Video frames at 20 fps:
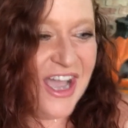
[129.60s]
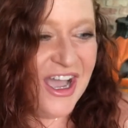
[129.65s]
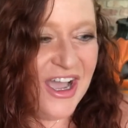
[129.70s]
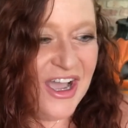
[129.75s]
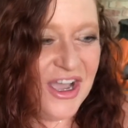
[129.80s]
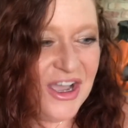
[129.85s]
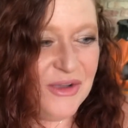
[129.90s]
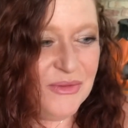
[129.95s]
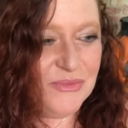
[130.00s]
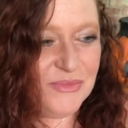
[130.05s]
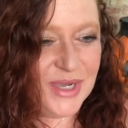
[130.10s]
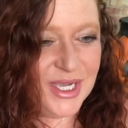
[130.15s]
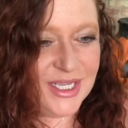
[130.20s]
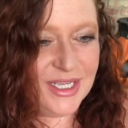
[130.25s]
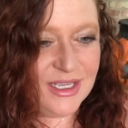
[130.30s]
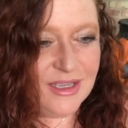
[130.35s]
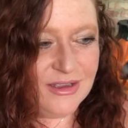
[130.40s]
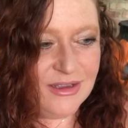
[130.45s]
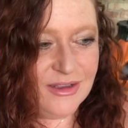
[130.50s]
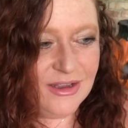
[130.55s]
um, but,
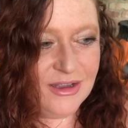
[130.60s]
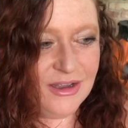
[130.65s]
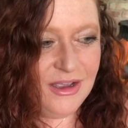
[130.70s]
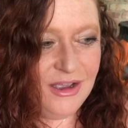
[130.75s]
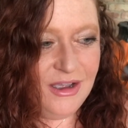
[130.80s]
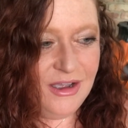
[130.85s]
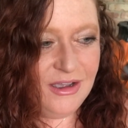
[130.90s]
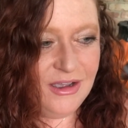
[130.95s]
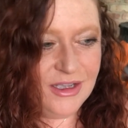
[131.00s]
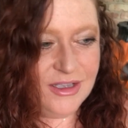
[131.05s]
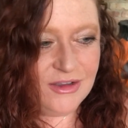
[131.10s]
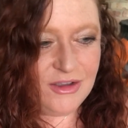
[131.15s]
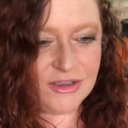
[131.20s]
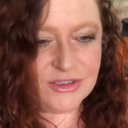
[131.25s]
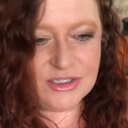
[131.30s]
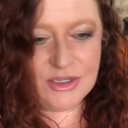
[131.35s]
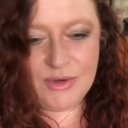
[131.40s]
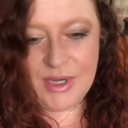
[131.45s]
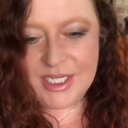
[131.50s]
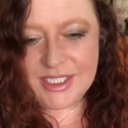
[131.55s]
uh, and
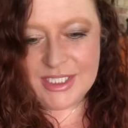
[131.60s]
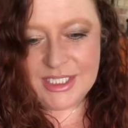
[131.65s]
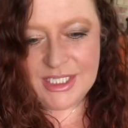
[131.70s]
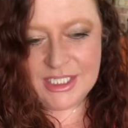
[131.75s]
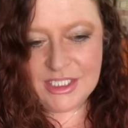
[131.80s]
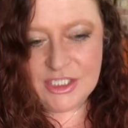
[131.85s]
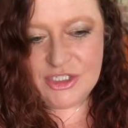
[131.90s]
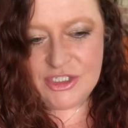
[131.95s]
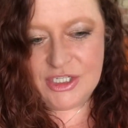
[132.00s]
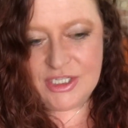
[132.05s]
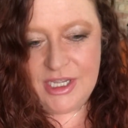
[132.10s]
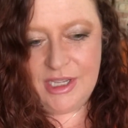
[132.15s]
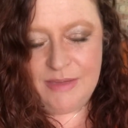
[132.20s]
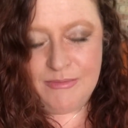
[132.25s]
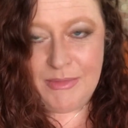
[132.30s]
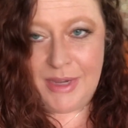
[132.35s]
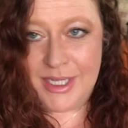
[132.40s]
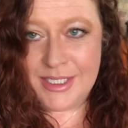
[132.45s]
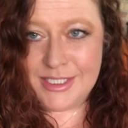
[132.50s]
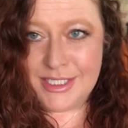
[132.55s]
also I teach, and
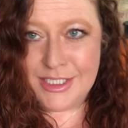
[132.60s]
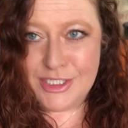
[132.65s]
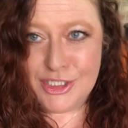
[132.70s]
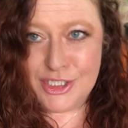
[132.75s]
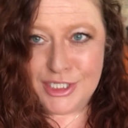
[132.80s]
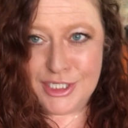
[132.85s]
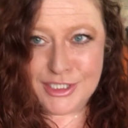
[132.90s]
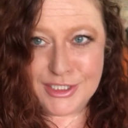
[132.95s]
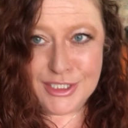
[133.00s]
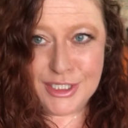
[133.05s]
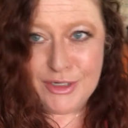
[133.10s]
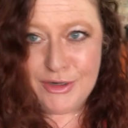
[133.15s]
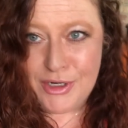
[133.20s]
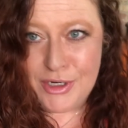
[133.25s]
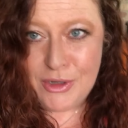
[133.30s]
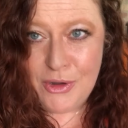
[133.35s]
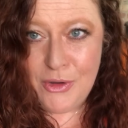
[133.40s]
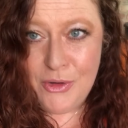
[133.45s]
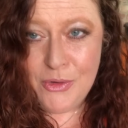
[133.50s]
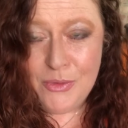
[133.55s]
my teaching is here at
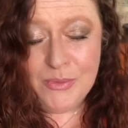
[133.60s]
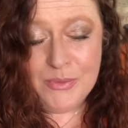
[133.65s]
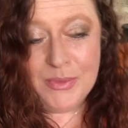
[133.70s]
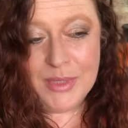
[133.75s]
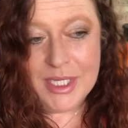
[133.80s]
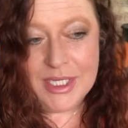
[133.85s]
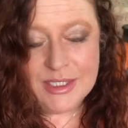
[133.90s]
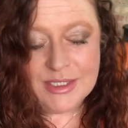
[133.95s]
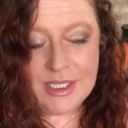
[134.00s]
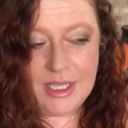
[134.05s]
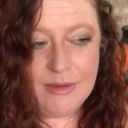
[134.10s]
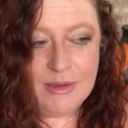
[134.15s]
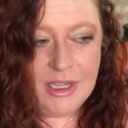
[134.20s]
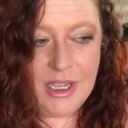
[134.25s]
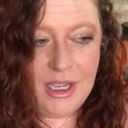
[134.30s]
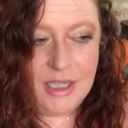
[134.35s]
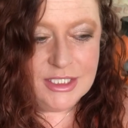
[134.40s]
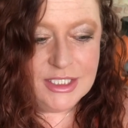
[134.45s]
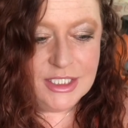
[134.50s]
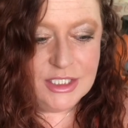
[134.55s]
home because I,
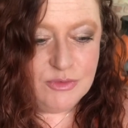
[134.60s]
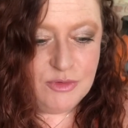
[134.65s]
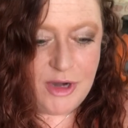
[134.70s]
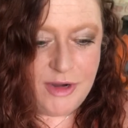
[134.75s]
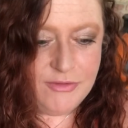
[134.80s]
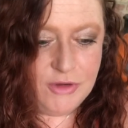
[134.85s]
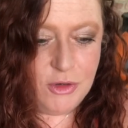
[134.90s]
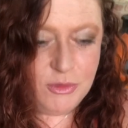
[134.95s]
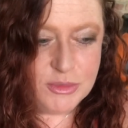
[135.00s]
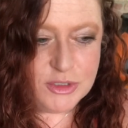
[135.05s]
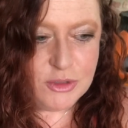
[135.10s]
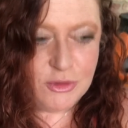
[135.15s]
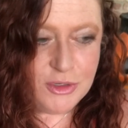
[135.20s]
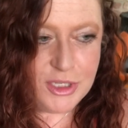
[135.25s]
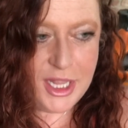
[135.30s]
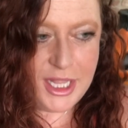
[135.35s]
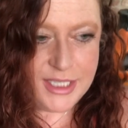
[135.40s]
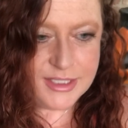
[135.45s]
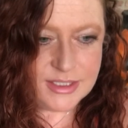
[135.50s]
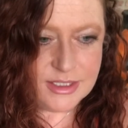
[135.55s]
I teach private homeschool
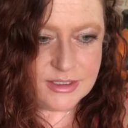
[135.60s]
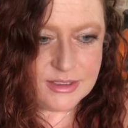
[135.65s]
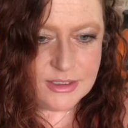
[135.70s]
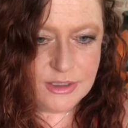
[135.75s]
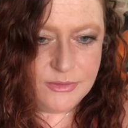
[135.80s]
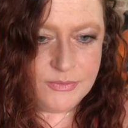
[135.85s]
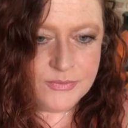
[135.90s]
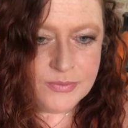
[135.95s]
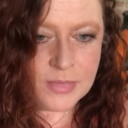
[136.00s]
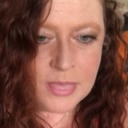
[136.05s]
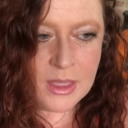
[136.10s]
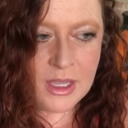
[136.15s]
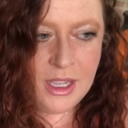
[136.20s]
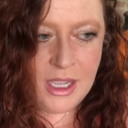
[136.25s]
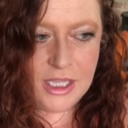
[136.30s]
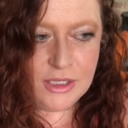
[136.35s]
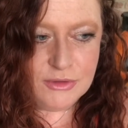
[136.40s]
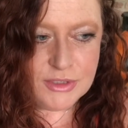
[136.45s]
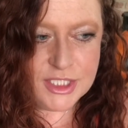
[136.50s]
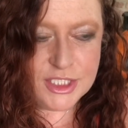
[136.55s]
classes. So
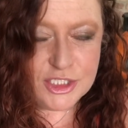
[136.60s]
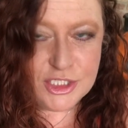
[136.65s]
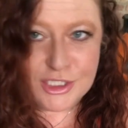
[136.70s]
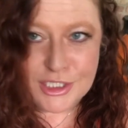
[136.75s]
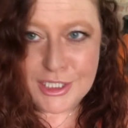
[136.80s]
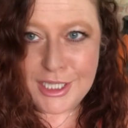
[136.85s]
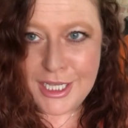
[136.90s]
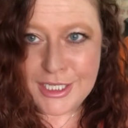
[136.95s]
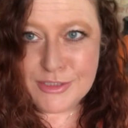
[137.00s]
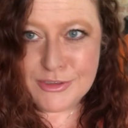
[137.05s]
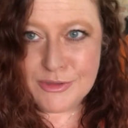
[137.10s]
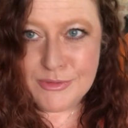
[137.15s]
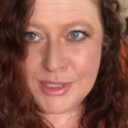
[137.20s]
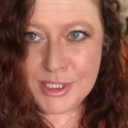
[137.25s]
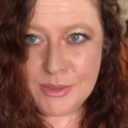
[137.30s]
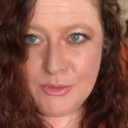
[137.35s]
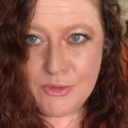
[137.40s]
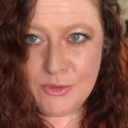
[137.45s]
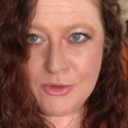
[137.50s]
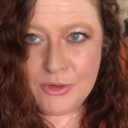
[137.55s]
I don't teach in the classroom
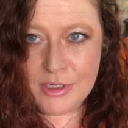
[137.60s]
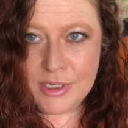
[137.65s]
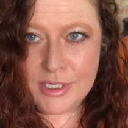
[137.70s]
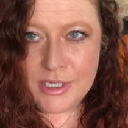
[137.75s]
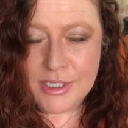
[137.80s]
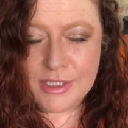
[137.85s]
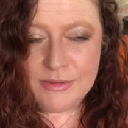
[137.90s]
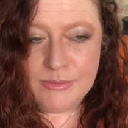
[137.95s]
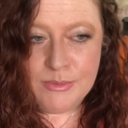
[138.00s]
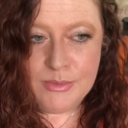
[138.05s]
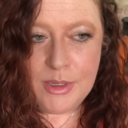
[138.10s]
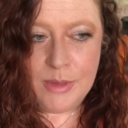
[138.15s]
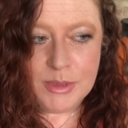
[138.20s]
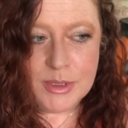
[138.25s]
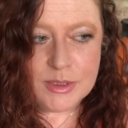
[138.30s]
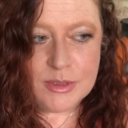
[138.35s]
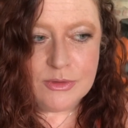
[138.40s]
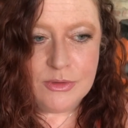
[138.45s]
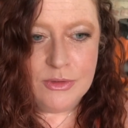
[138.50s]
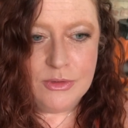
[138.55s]
anymore. In public
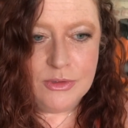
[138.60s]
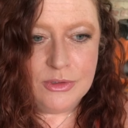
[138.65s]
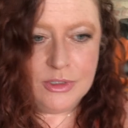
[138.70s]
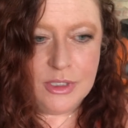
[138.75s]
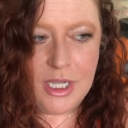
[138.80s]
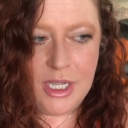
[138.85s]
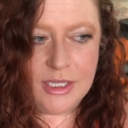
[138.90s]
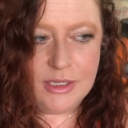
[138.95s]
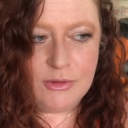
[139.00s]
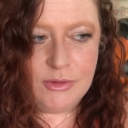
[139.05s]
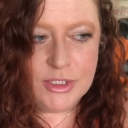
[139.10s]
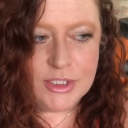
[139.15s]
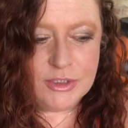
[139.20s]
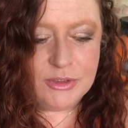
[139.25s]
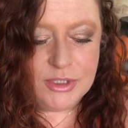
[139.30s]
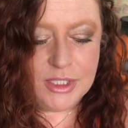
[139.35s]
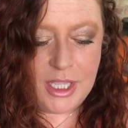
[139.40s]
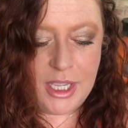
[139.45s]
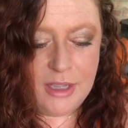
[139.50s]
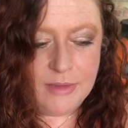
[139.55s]
school, I quit
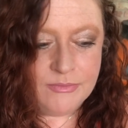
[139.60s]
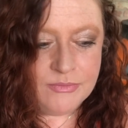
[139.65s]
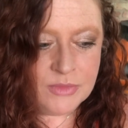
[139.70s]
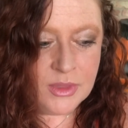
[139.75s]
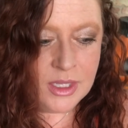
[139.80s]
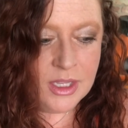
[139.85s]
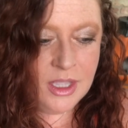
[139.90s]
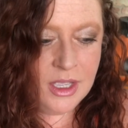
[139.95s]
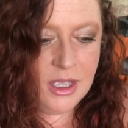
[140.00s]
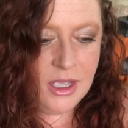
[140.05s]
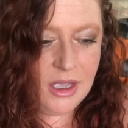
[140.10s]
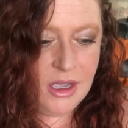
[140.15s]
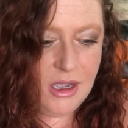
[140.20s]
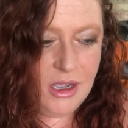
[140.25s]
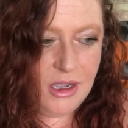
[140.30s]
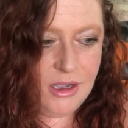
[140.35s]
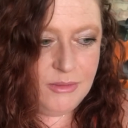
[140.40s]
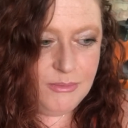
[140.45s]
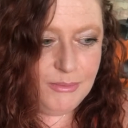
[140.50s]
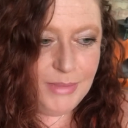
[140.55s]
doing that.
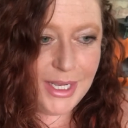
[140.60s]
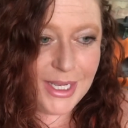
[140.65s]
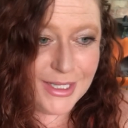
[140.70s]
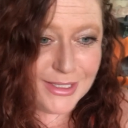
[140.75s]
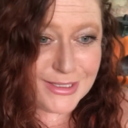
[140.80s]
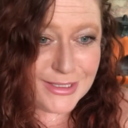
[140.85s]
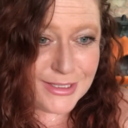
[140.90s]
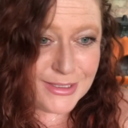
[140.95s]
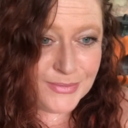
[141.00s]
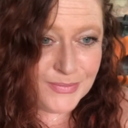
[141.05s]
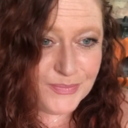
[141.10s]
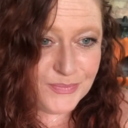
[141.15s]
Um, but